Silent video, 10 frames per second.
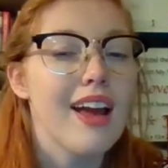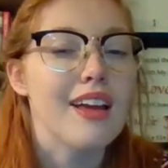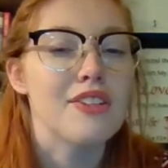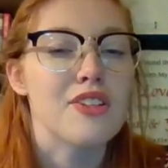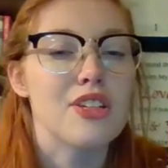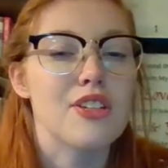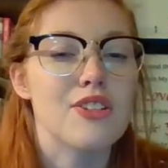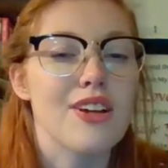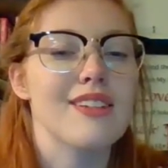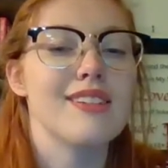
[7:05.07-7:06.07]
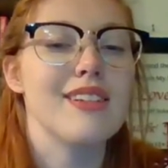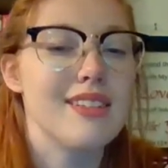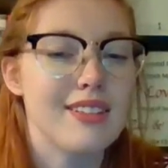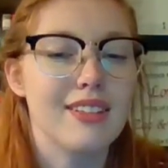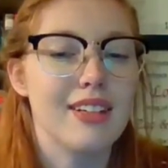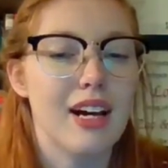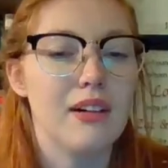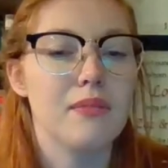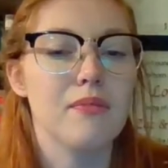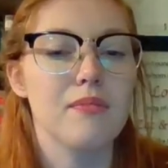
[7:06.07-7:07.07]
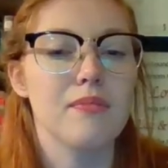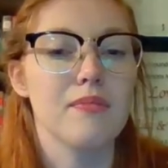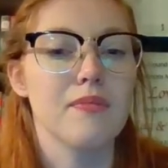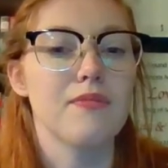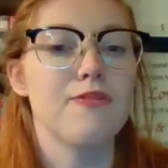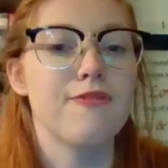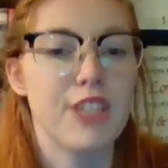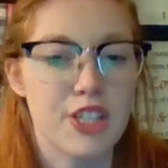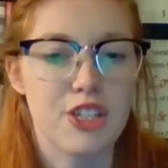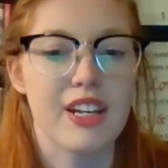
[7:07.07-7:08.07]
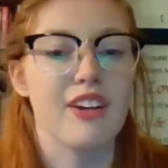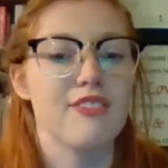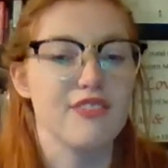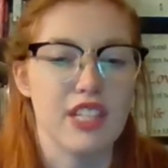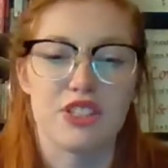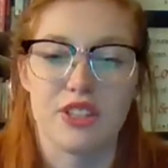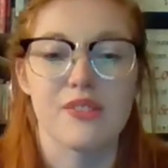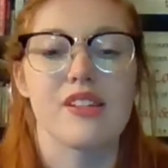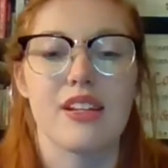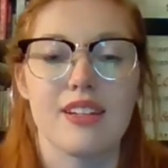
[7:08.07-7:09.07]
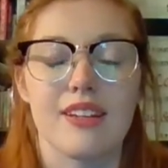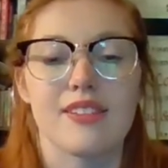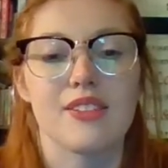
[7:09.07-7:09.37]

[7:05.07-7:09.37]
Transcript: and she just needs a little help finishing out and flushing those details.